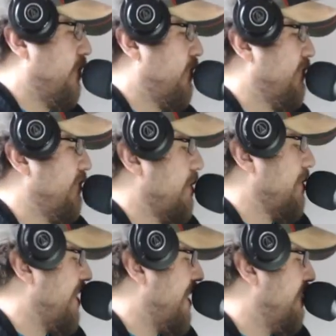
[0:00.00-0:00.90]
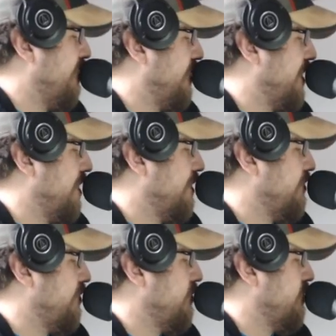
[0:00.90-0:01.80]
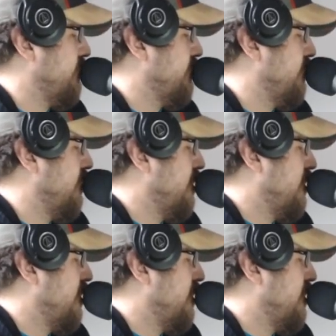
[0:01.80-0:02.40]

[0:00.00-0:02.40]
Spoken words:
through some of that. We'll get into